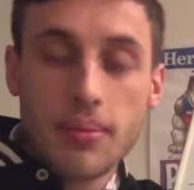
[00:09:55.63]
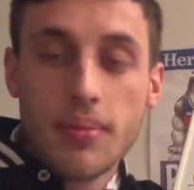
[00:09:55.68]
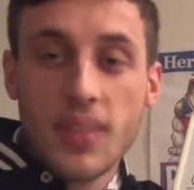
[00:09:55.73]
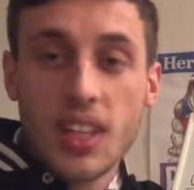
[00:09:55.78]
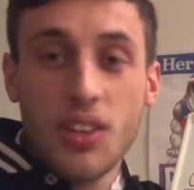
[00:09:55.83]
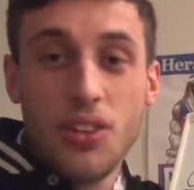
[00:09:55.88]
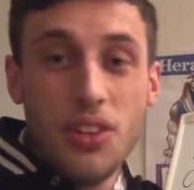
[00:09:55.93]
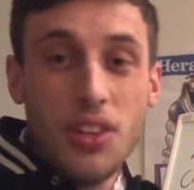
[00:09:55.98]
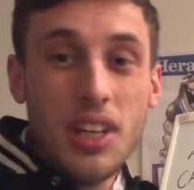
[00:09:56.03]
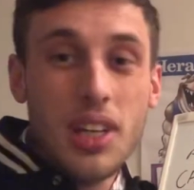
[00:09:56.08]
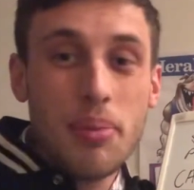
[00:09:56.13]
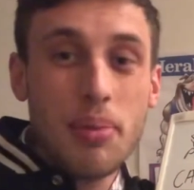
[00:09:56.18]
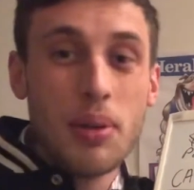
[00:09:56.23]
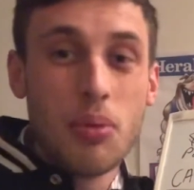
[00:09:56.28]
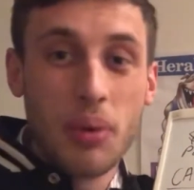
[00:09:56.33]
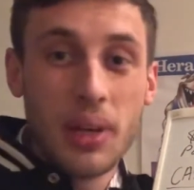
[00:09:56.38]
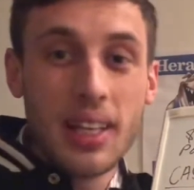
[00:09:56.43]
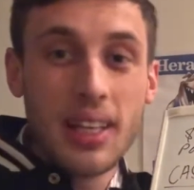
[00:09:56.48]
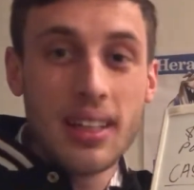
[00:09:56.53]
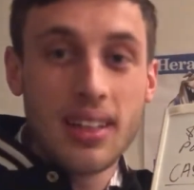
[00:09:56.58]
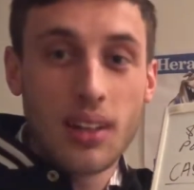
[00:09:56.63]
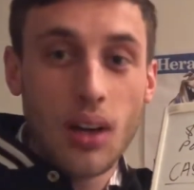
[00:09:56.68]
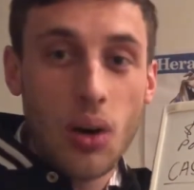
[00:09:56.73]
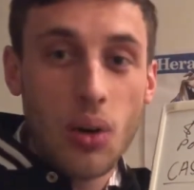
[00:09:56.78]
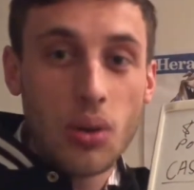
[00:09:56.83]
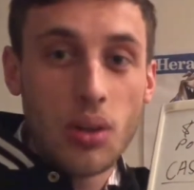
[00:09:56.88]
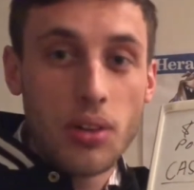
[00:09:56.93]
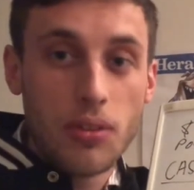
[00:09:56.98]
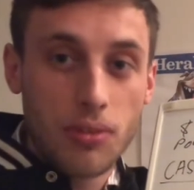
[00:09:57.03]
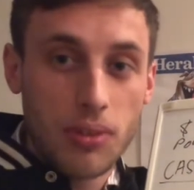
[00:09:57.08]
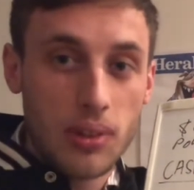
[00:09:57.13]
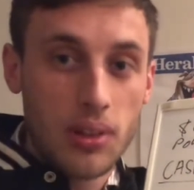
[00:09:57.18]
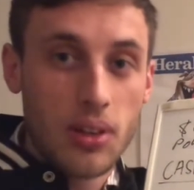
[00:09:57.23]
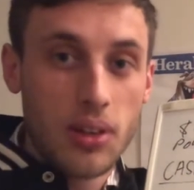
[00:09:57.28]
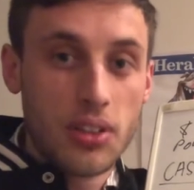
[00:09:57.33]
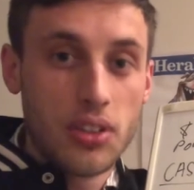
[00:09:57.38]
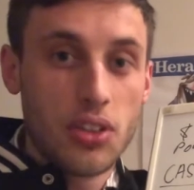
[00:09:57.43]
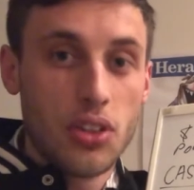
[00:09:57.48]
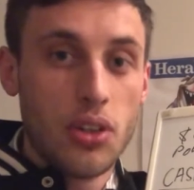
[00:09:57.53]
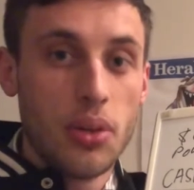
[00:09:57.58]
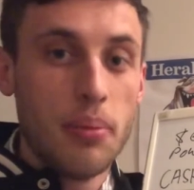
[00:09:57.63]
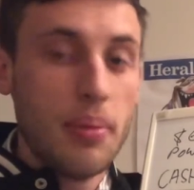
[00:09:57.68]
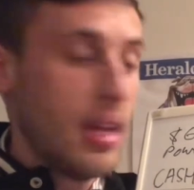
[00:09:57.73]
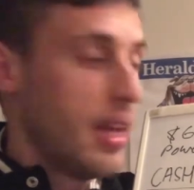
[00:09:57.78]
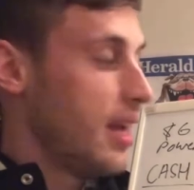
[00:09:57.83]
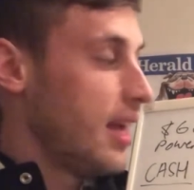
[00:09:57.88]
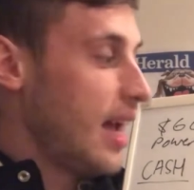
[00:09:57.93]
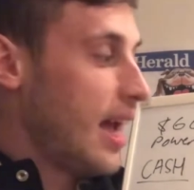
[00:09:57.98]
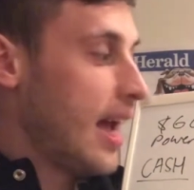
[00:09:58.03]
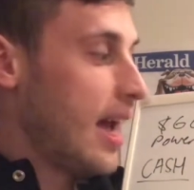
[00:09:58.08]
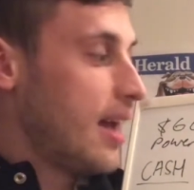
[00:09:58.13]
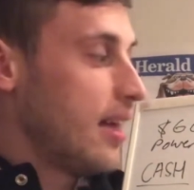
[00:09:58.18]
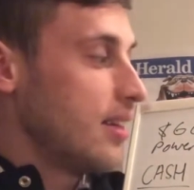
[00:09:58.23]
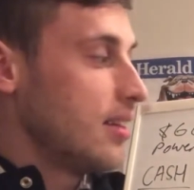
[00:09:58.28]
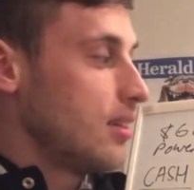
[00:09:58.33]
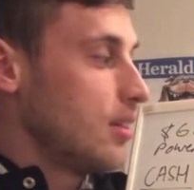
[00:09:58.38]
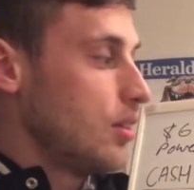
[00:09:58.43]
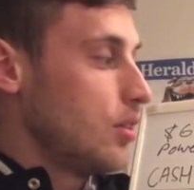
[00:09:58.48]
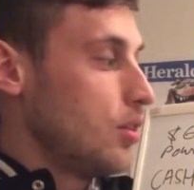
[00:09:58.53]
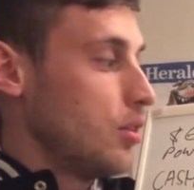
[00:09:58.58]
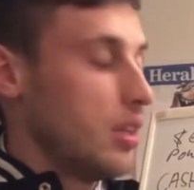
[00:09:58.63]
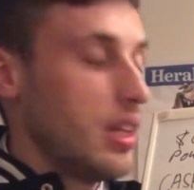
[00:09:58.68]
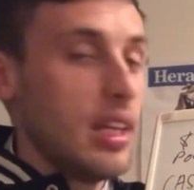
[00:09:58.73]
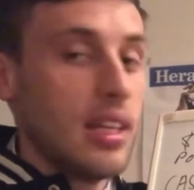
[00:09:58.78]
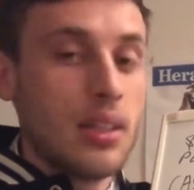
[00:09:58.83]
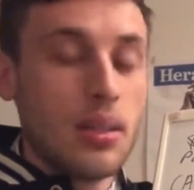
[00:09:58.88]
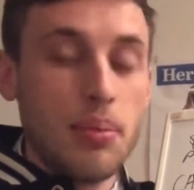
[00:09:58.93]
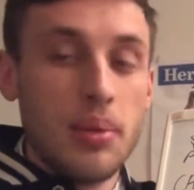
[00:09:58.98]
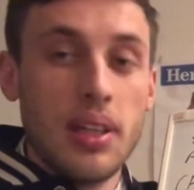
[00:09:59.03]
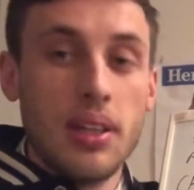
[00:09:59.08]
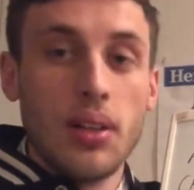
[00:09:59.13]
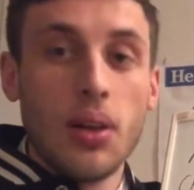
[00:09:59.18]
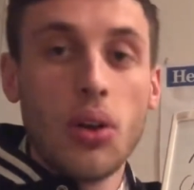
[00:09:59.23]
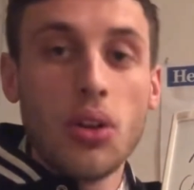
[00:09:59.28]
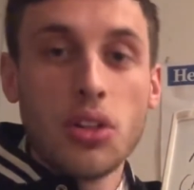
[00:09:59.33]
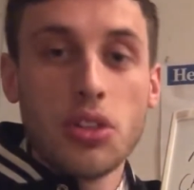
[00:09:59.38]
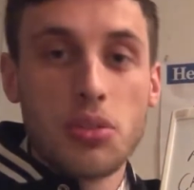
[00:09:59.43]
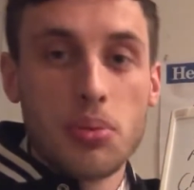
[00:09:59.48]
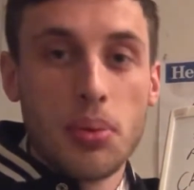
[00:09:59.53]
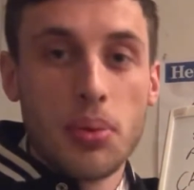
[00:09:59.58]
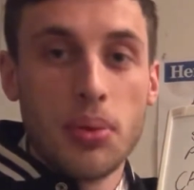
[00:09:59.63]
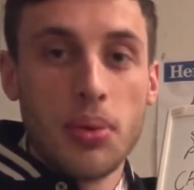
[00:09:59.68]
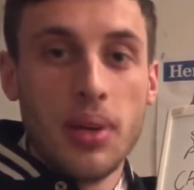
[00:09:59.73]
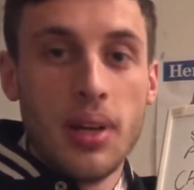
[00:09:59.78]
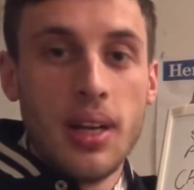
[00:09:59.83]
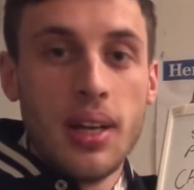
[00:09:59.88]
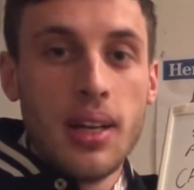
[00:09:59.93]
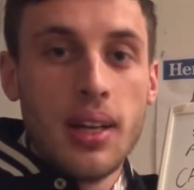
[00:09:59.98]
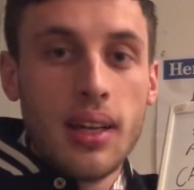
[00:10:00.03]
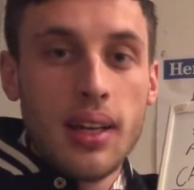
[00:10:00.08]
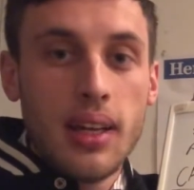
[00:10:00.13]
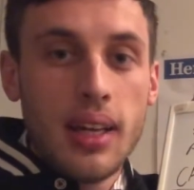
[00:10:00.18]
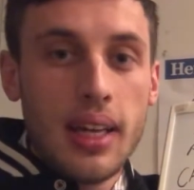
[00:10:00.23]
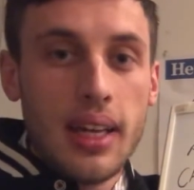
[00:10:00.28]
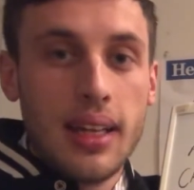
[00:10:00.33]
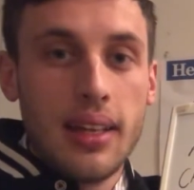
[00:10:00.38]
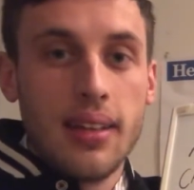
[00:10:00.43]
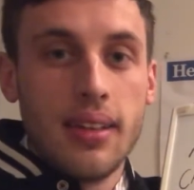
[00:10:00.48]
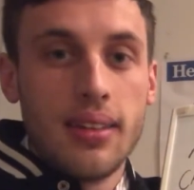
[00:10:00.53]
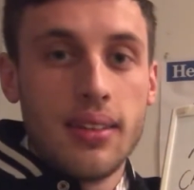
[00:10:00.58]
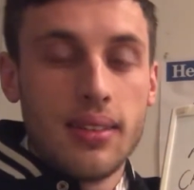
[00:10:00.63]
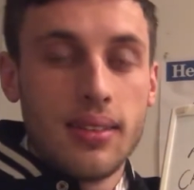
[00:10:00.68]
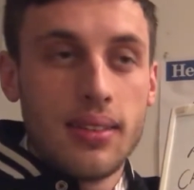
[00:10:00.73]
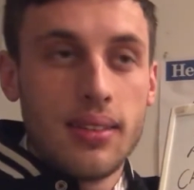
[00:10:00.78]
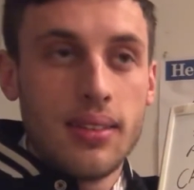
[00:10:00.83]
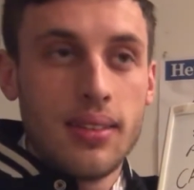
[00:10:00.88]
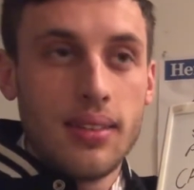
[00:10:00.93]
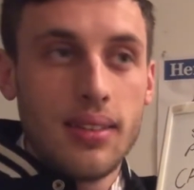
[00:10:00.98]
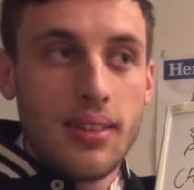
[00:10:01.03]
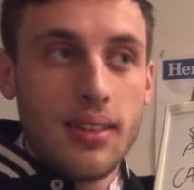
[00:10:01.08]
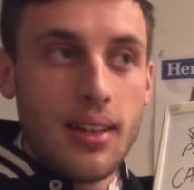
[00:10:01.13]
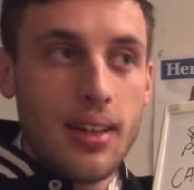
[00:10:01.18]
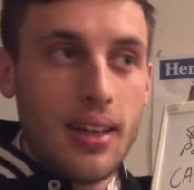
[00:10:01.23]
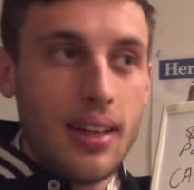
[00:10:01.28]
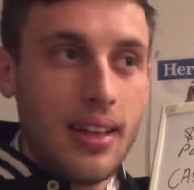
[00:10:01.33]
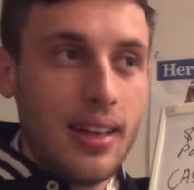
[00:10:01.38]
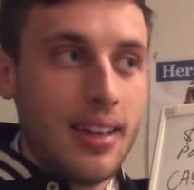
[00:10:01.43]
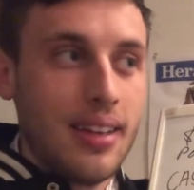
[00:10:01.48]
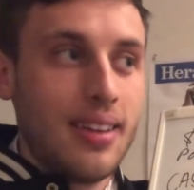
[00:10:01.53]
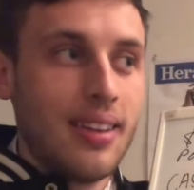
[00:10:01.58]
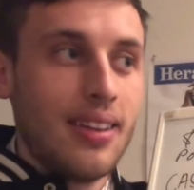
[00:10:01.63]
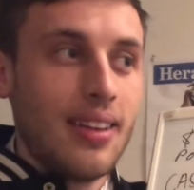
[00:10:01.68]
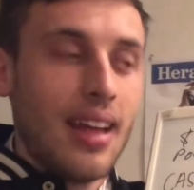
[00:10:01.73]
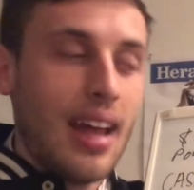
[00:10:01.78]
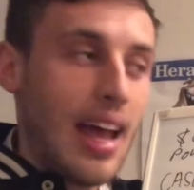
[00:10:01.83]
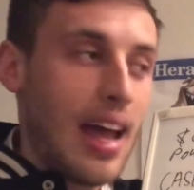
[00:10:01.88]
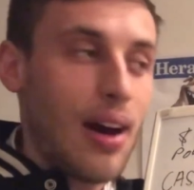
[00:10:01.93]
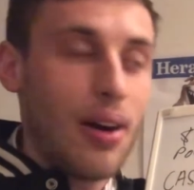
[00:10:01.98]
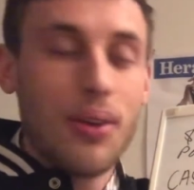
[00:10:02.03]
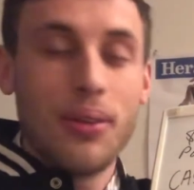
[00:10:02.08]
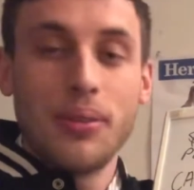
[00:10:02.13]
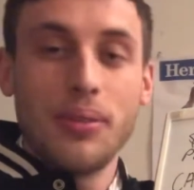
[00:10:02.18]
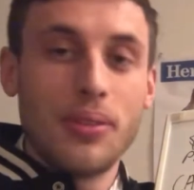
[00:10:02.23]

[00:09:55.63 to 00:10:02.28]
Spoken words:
you need to be willing to hold it for the long term, and you need to be knowledgeable in how